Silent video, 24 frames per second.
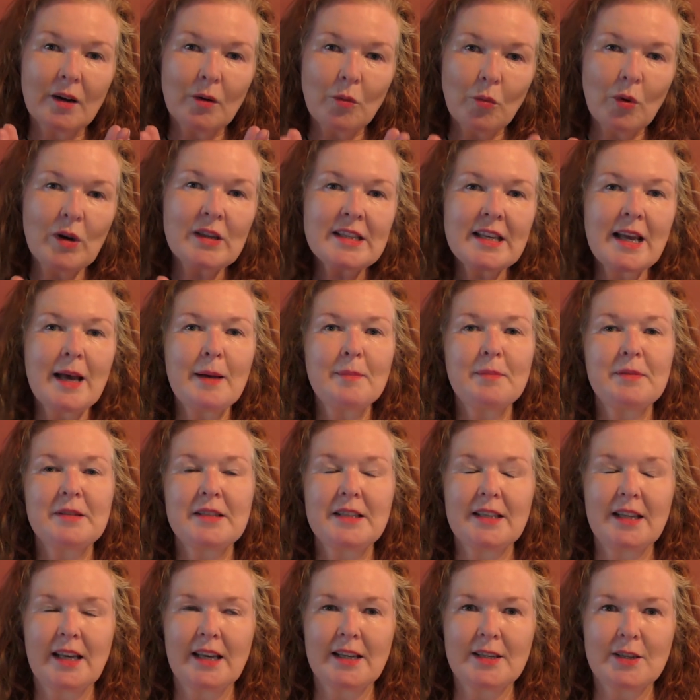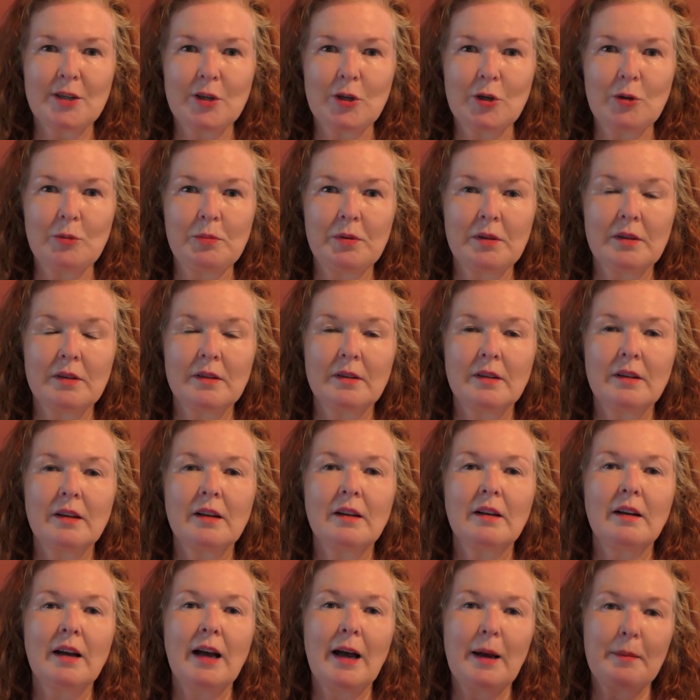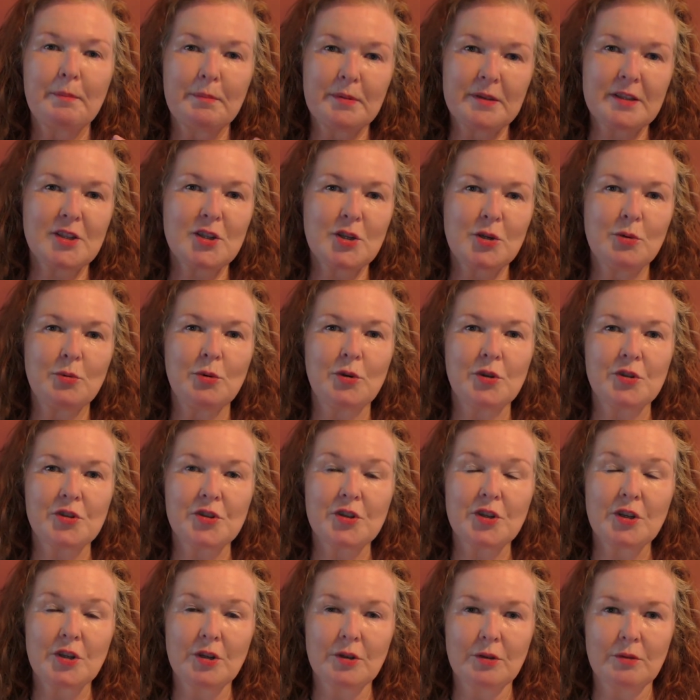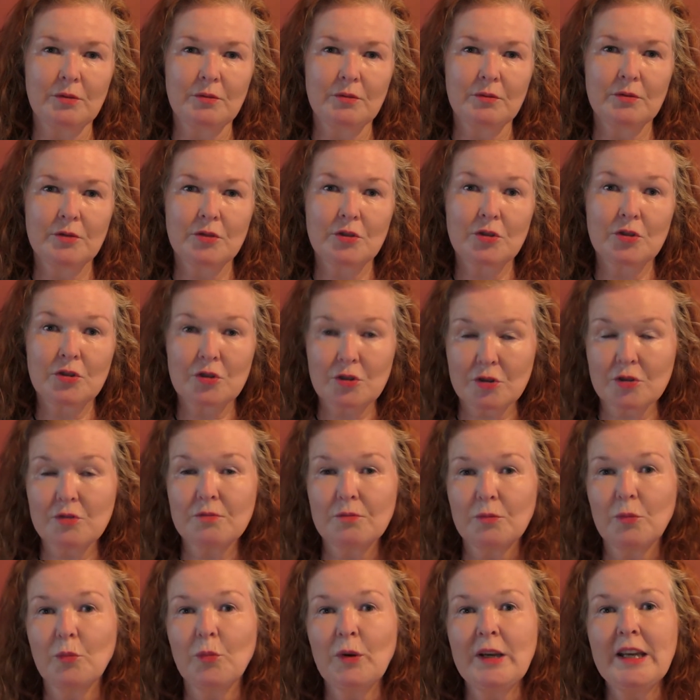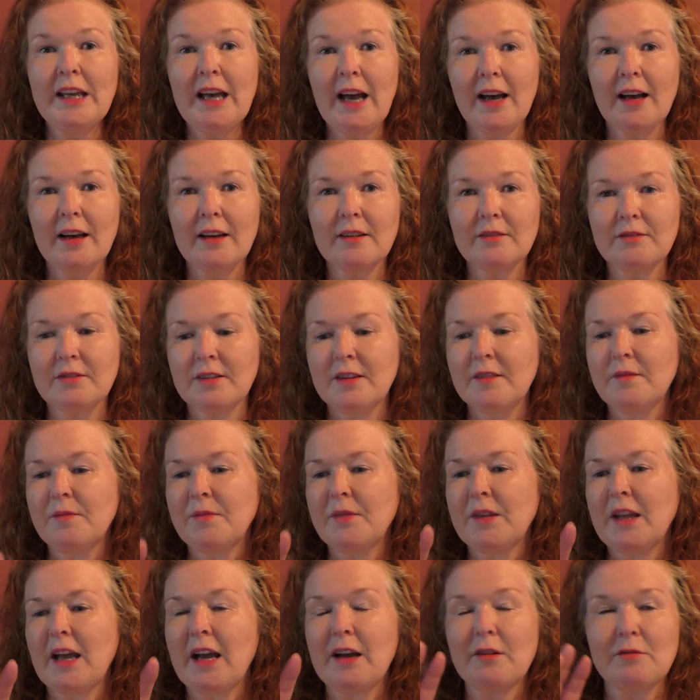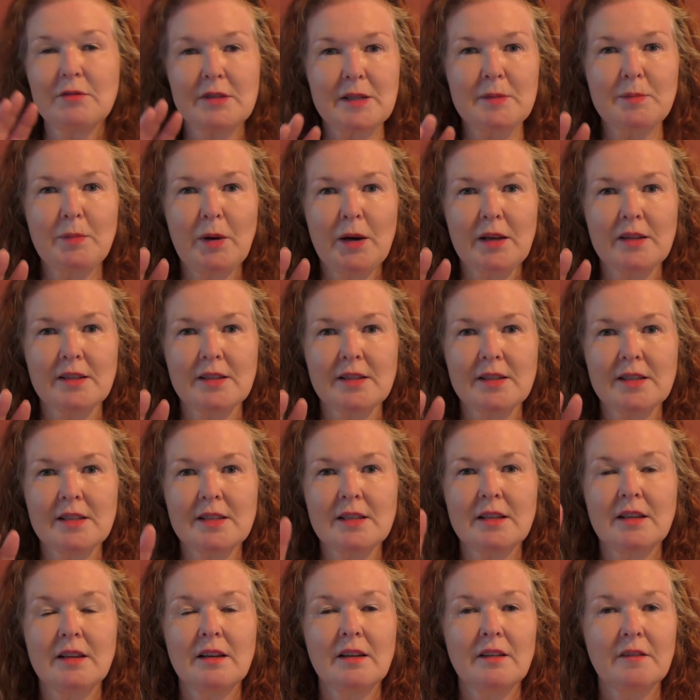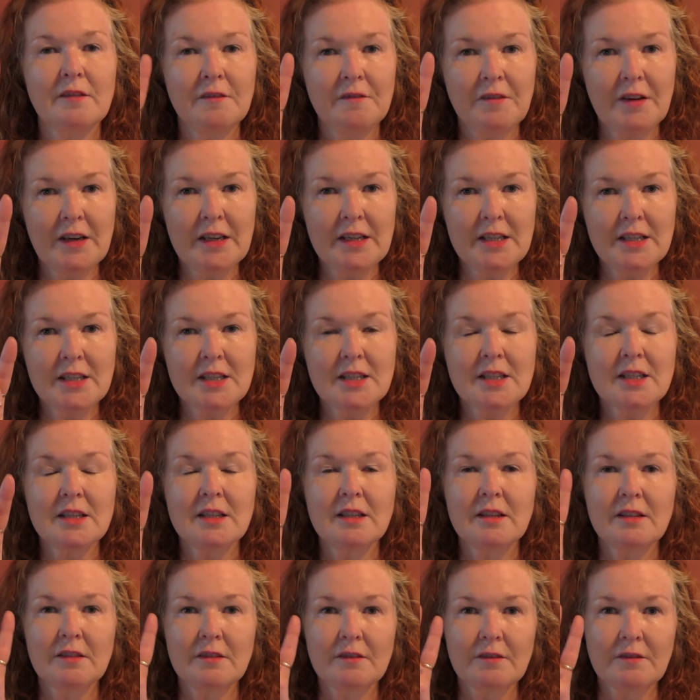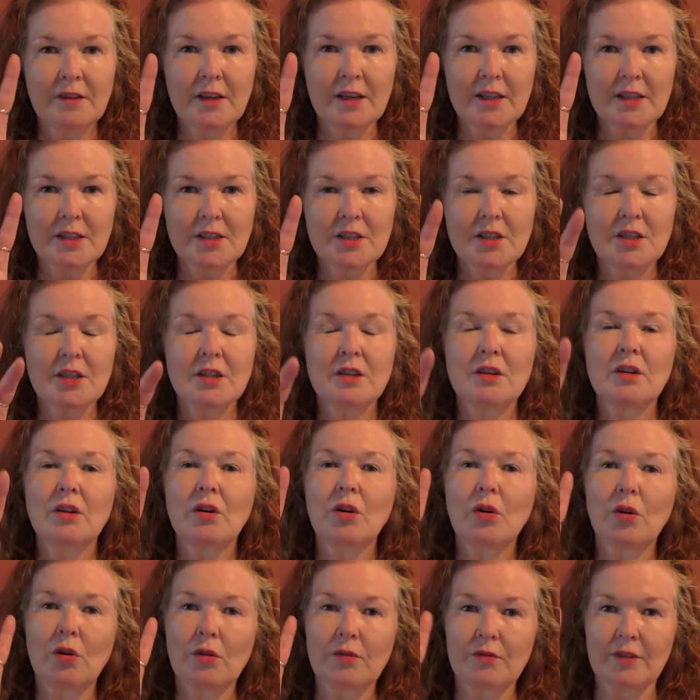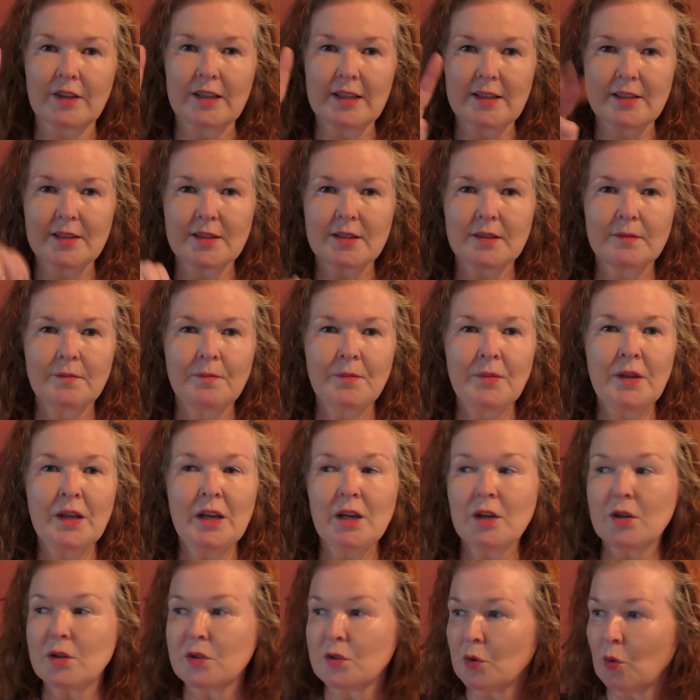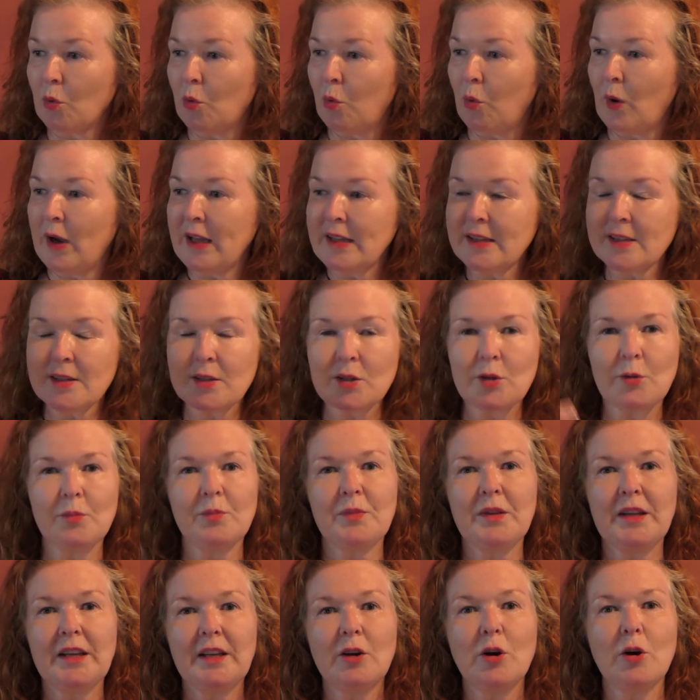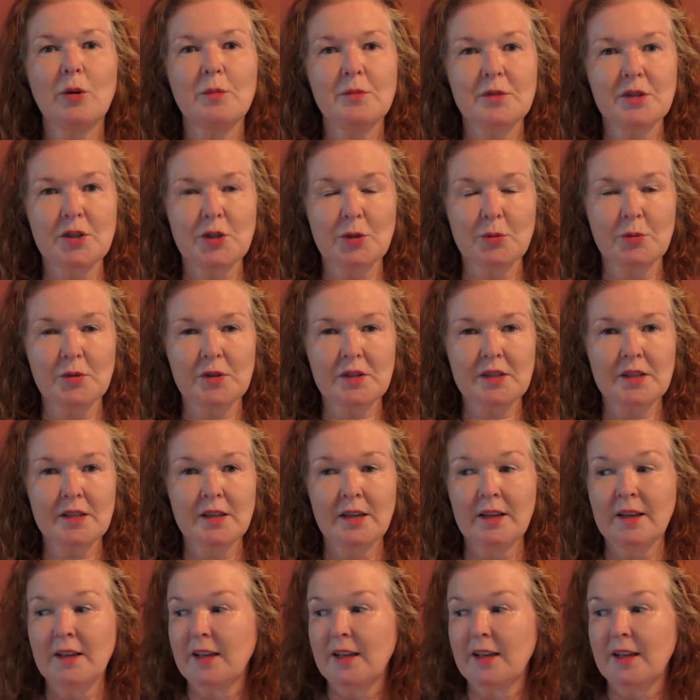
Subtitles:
What's happened to the antelope happens to us, Hugh. We have a response: fight, flight, or freeze. So when something comes to us,